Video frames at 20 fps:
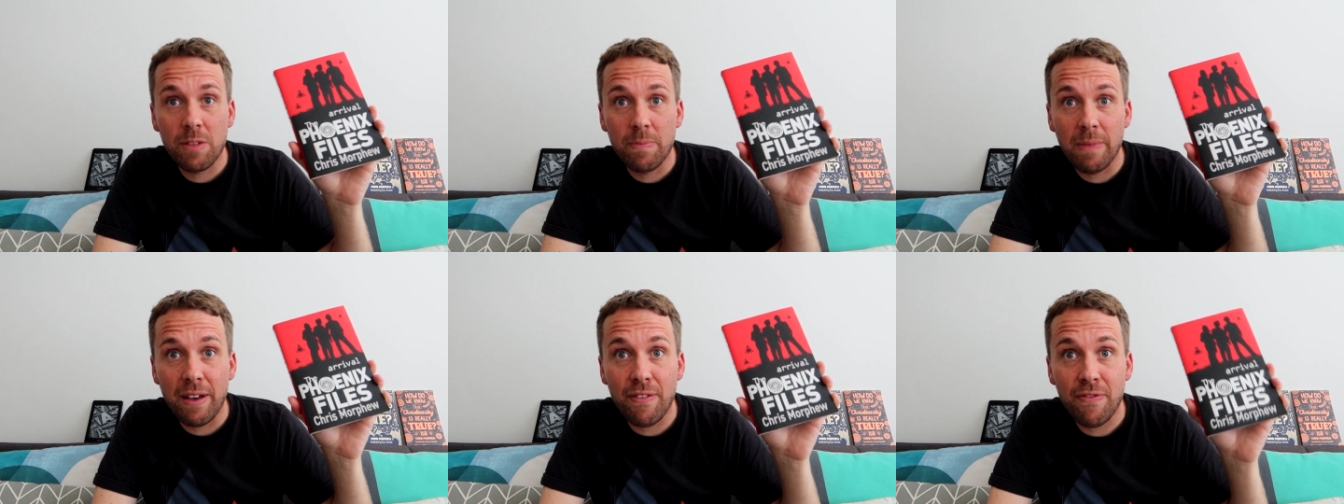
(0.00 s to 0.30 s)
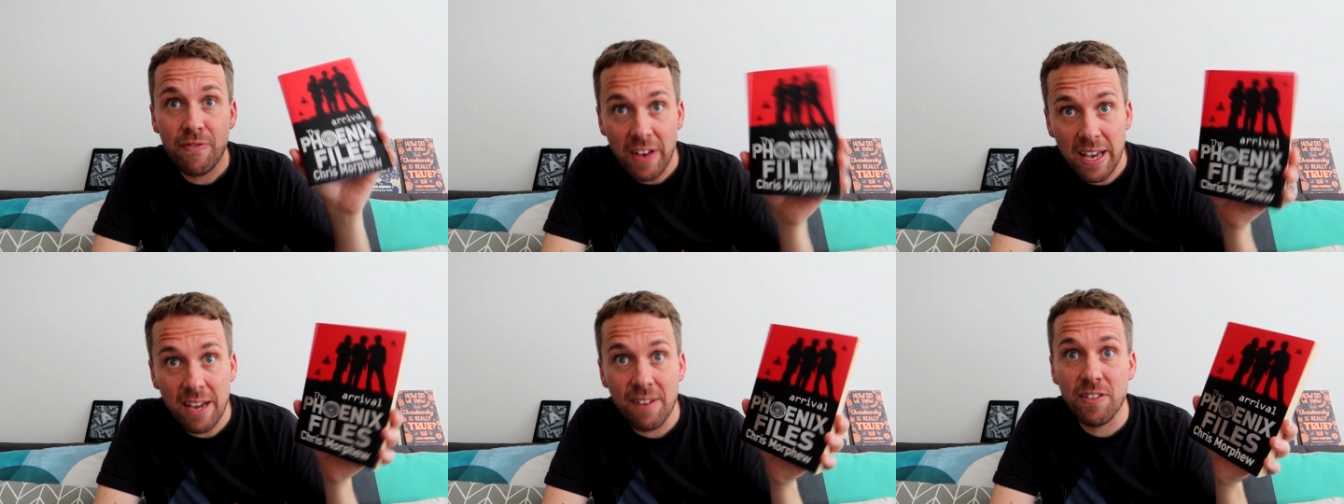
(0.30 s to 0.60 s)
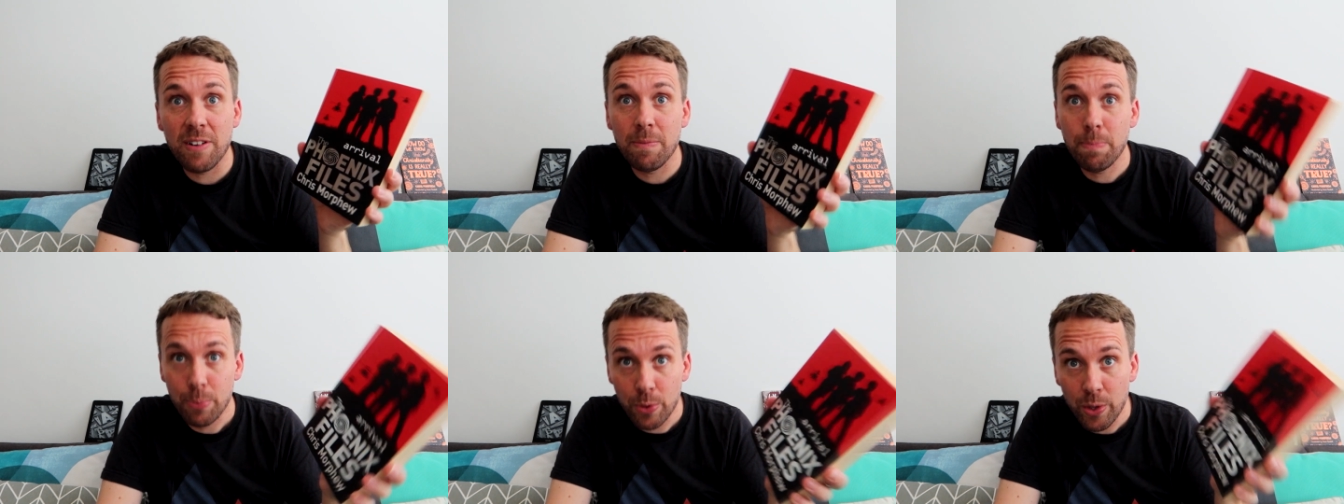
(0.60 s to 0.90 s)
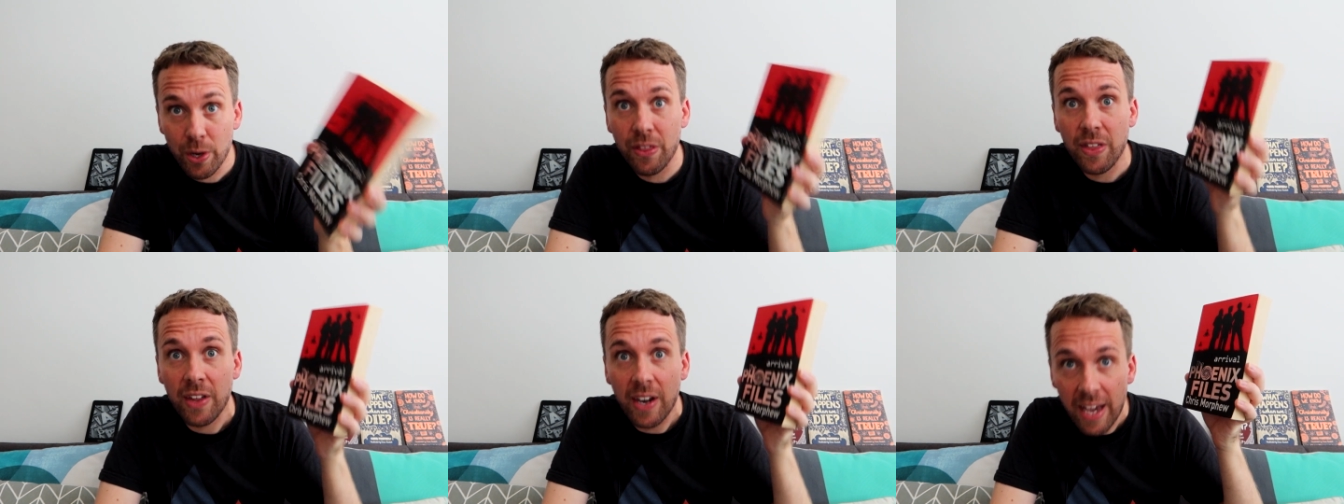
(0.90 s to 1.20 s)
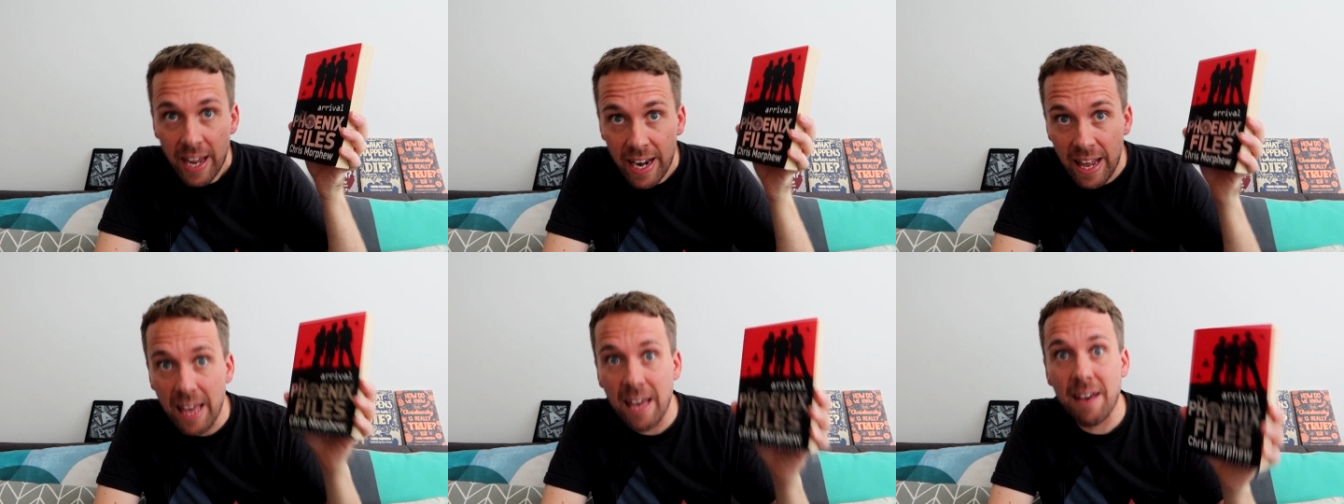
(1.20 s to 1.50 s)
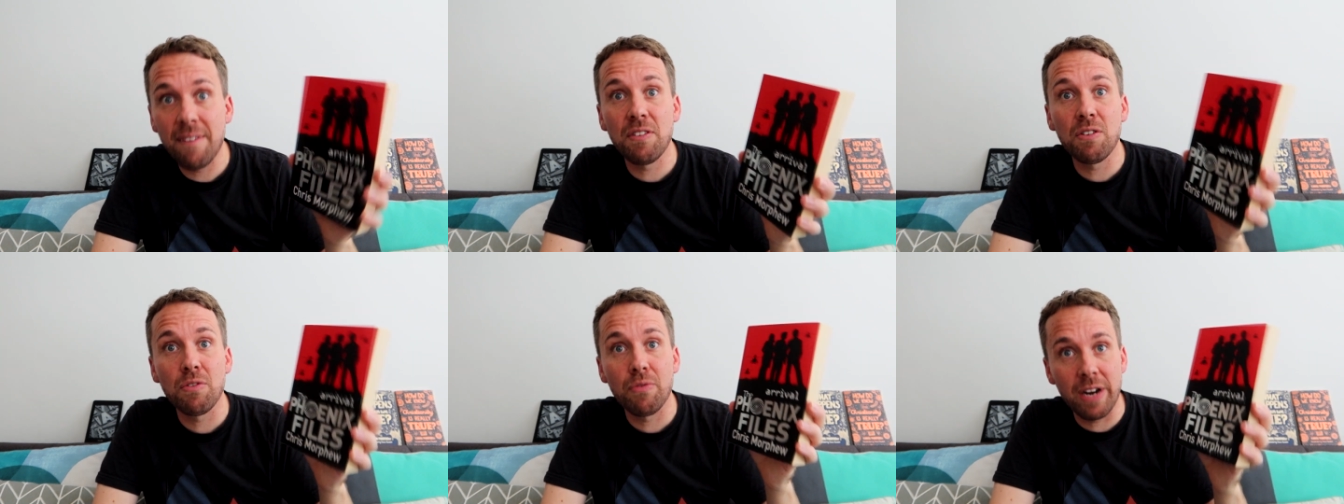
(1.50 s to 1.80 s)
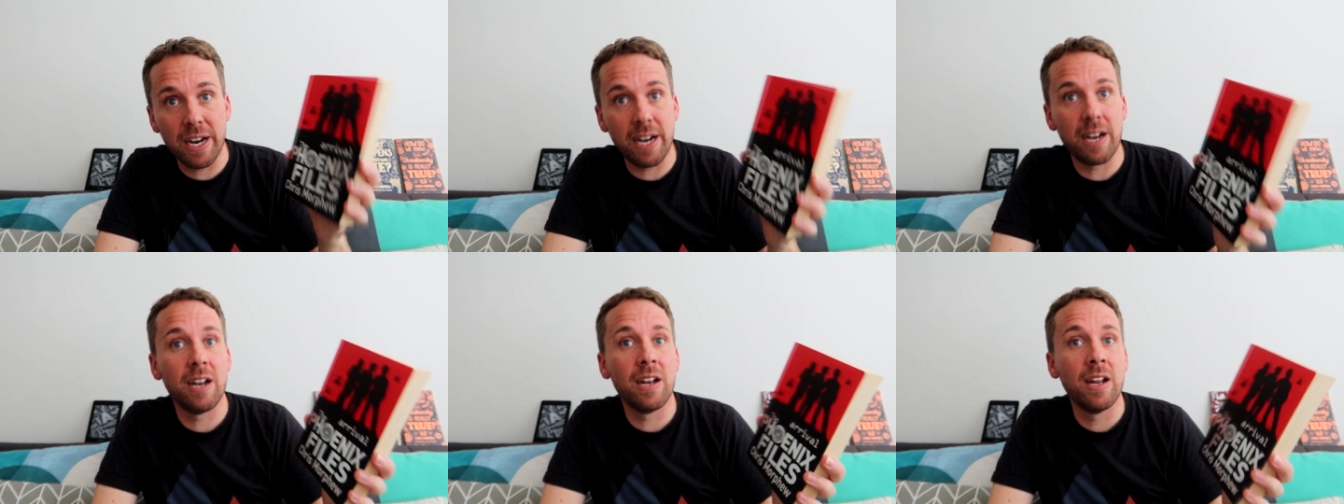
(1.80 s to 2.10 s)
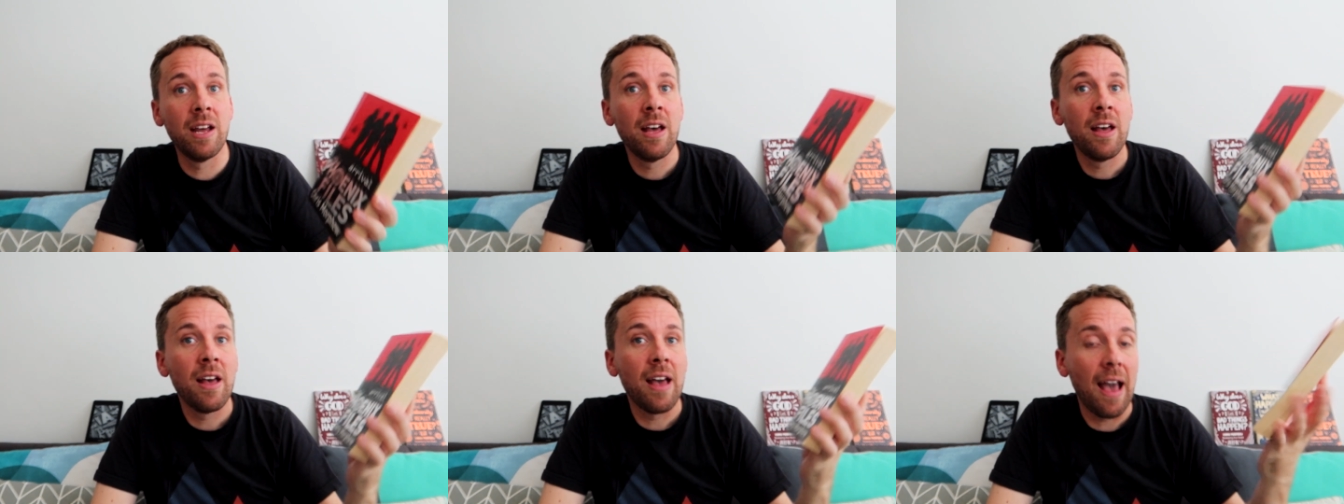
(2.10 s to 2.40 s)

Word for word: was my favorite book that I'd ever written.